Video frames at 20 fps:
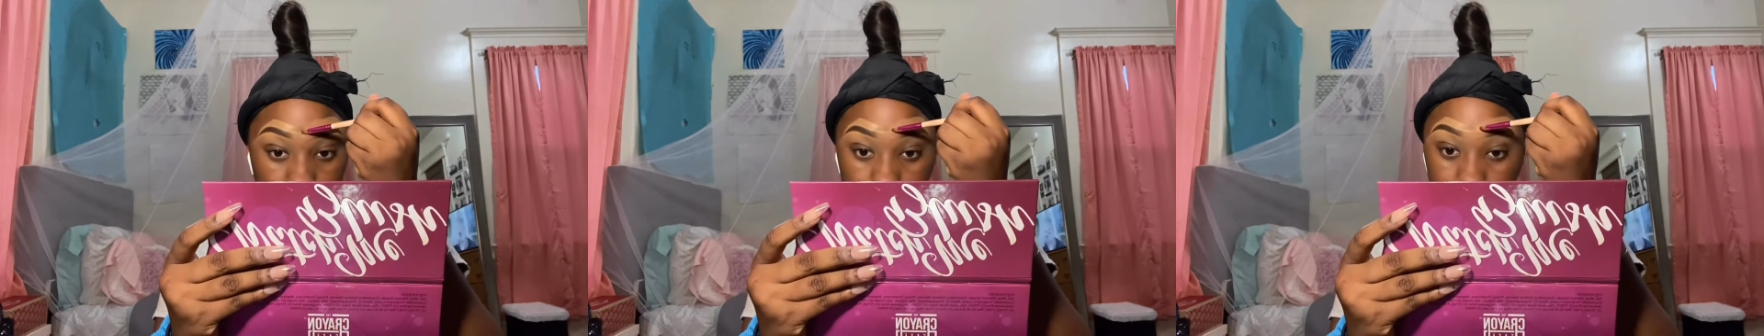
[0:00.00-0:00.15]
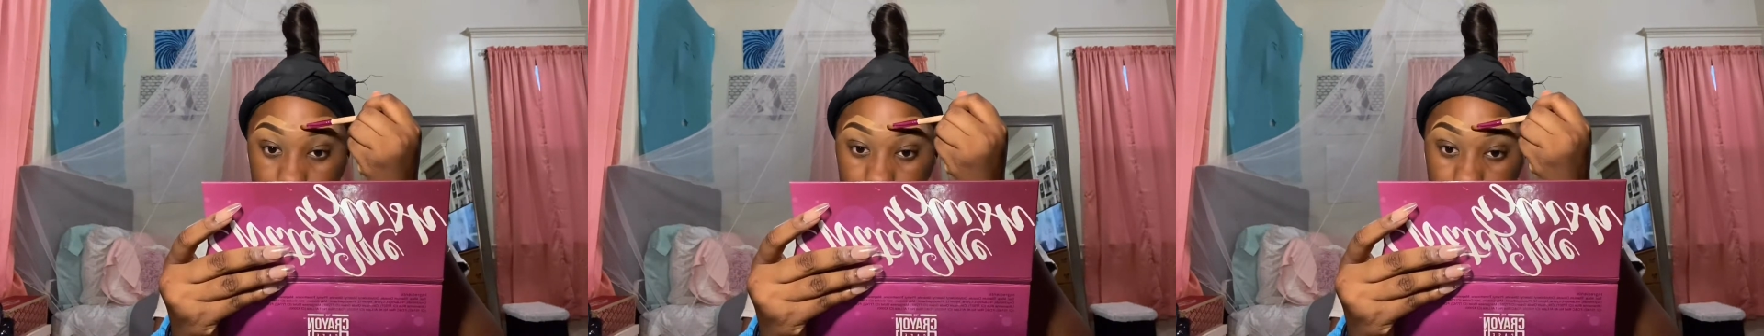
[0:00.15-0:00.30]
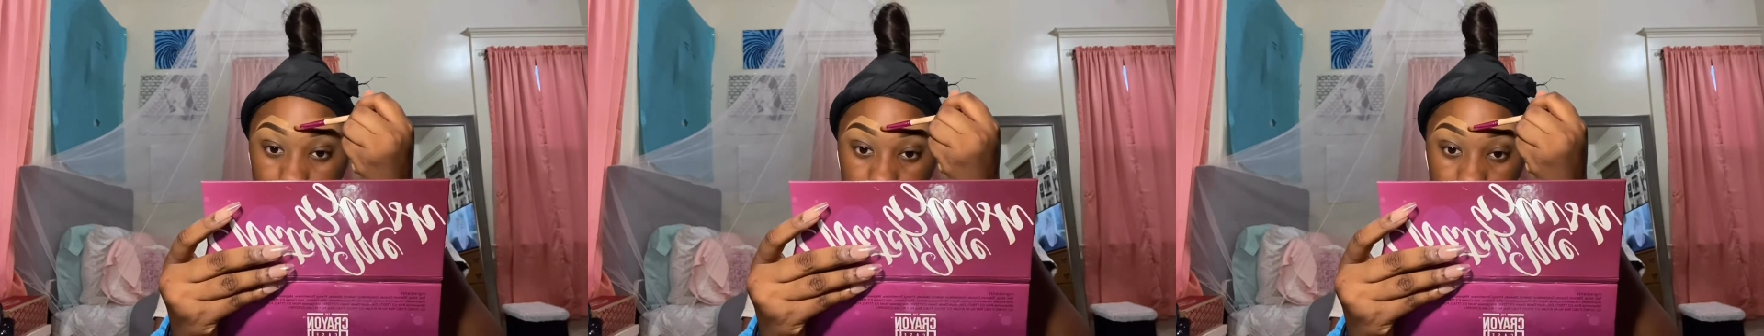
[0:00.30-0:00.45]
it
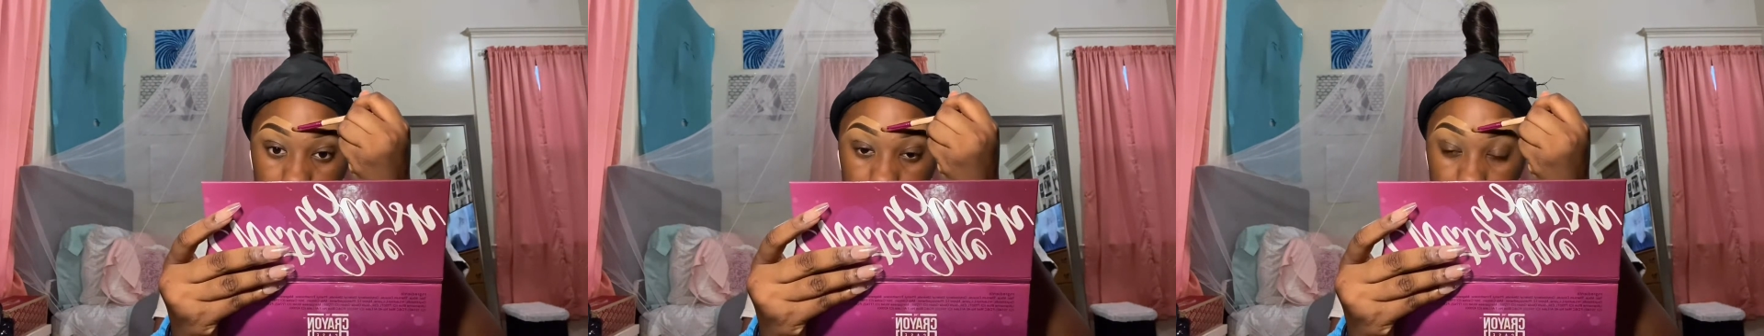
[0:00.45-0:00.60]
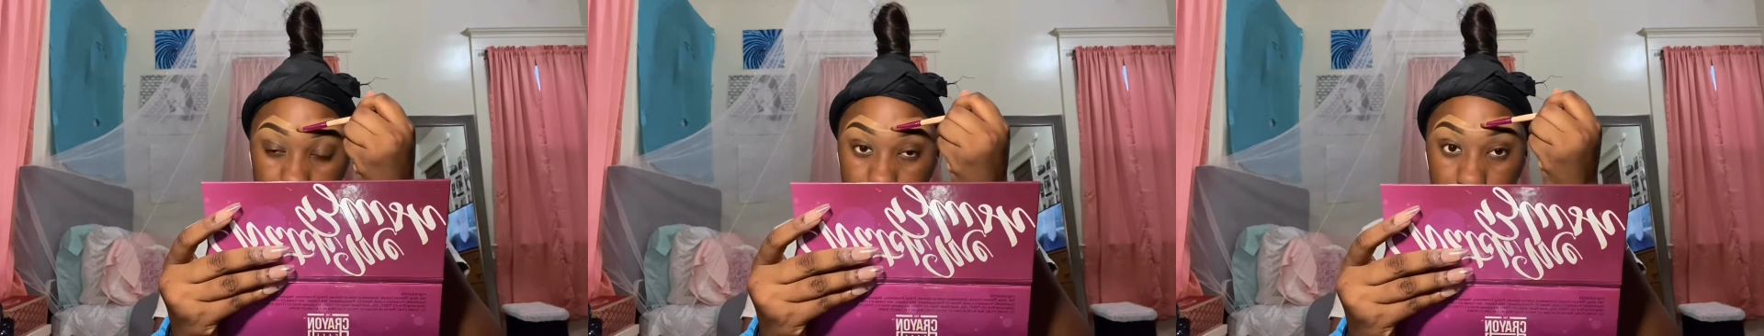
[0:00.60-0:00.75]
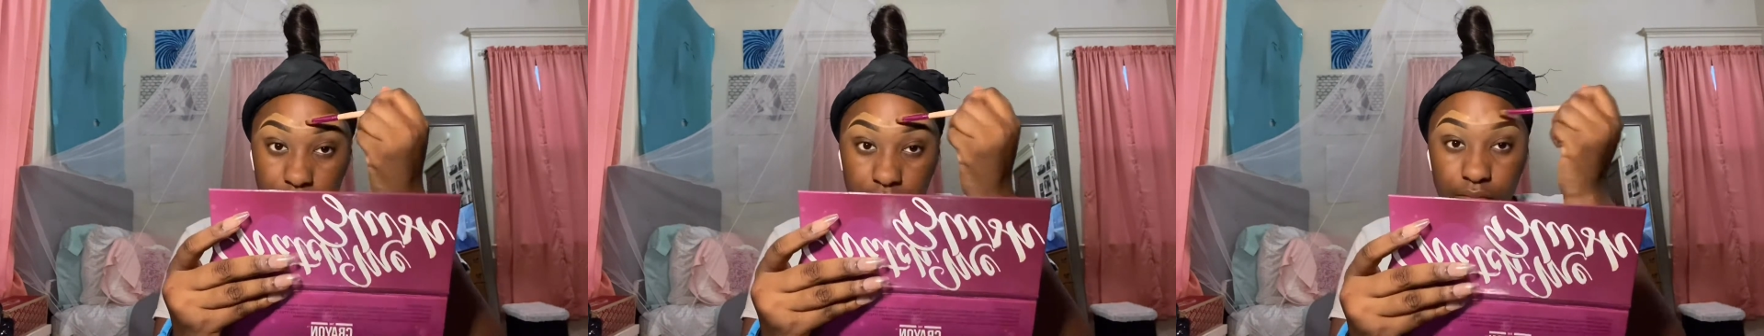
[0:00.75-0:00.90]

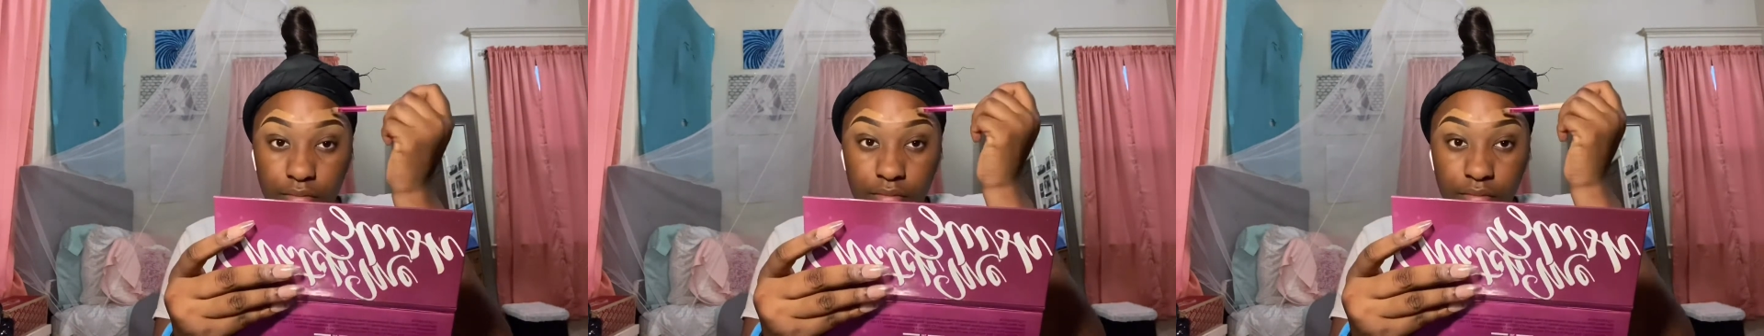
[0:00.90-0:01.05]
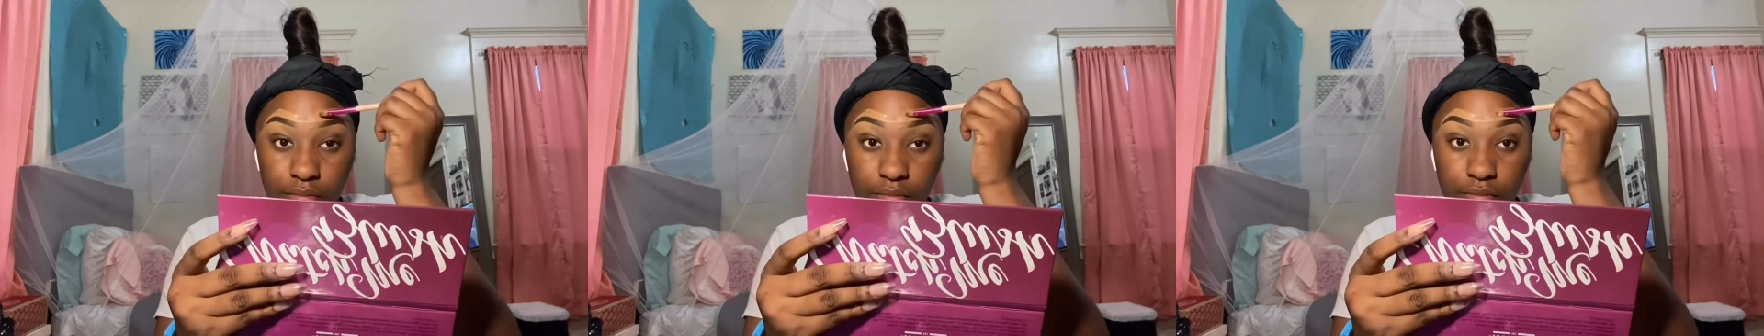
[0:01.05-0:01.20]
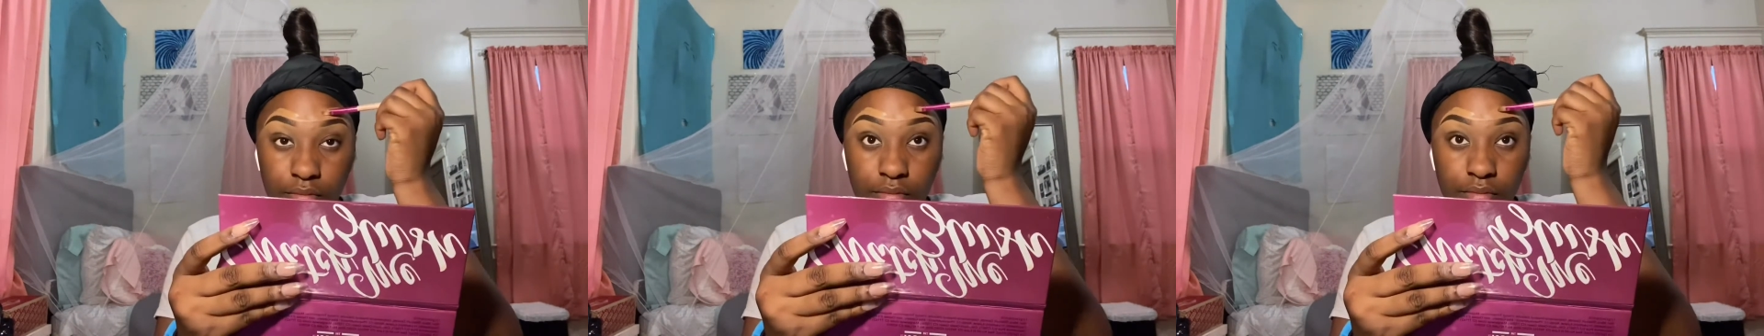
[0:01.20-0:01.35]

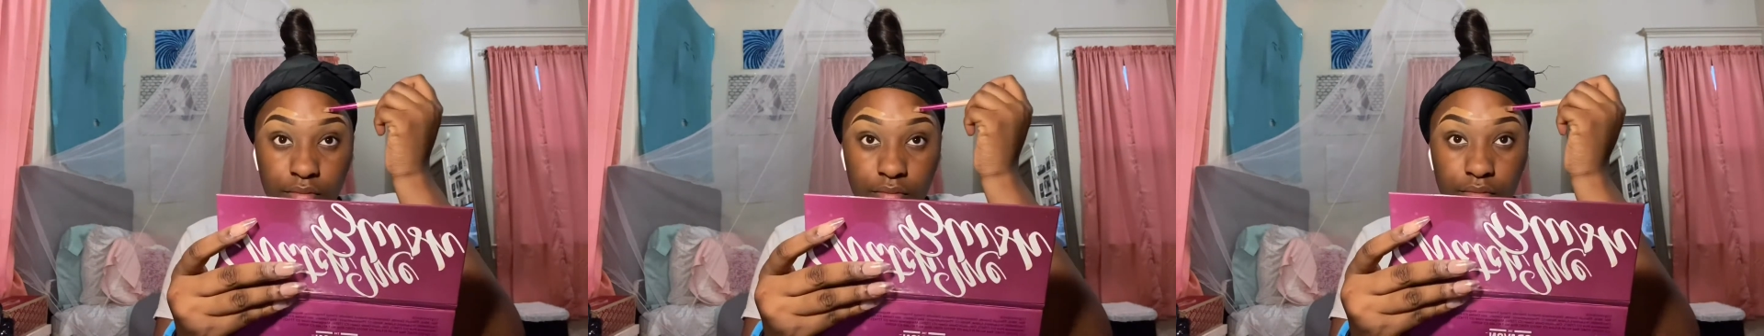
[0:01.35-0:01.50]
down,